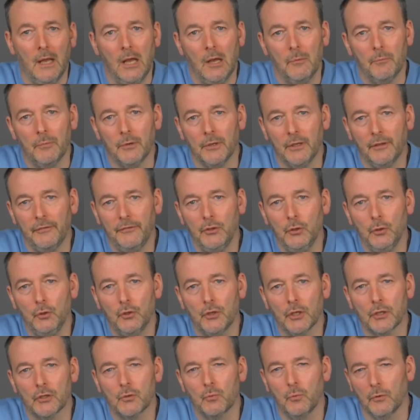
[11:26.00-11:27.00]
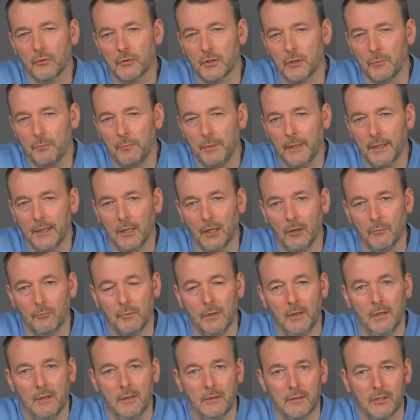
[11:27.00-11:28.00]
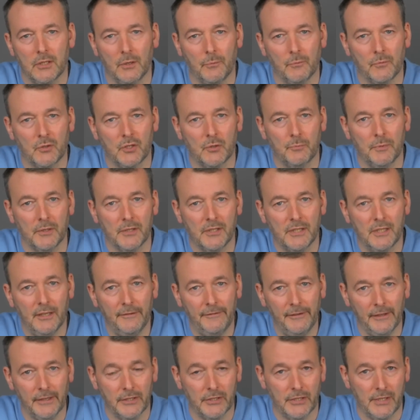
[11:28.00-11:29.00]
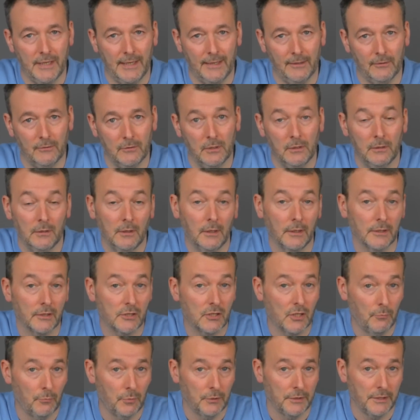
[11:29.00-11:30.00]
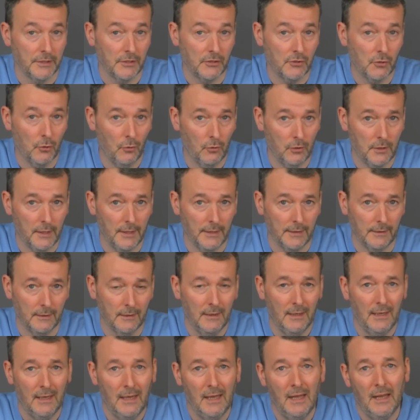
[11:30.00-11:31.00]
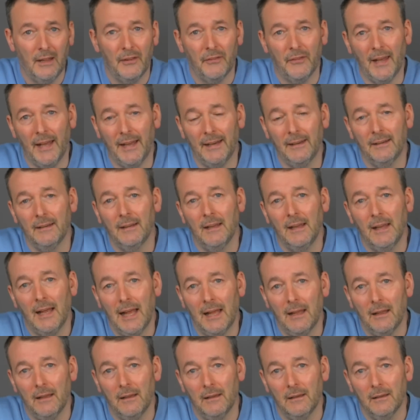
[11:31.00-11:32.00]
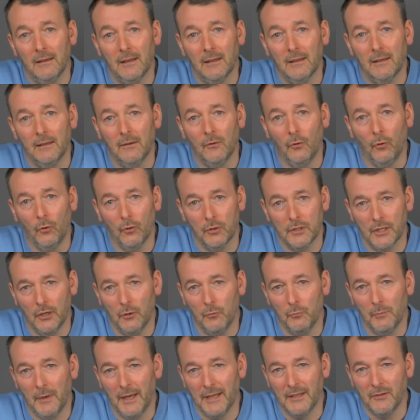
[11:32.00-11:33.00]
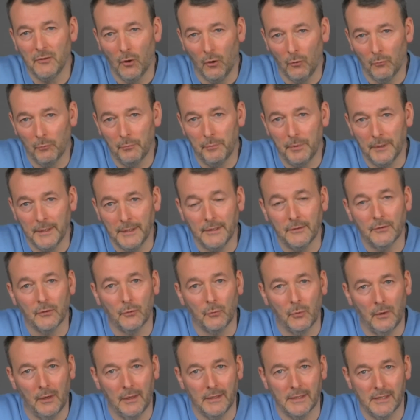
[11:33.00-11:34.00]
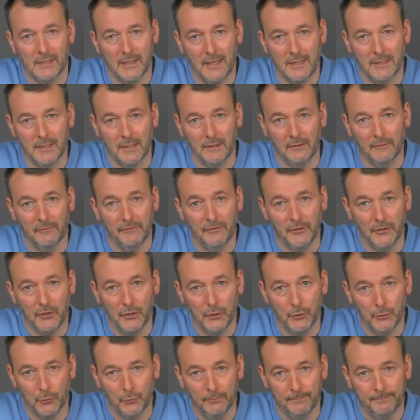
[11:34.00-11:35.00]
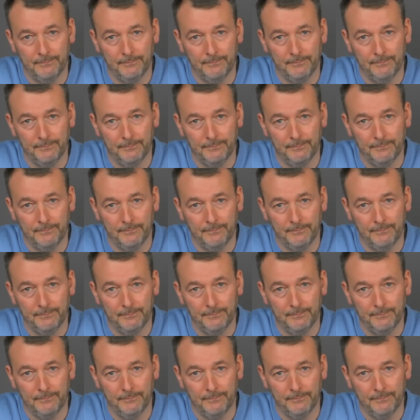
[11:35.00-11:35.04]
But if you just want to pick up some specific sound, like somebody talking, then auto may not be the right setting for you.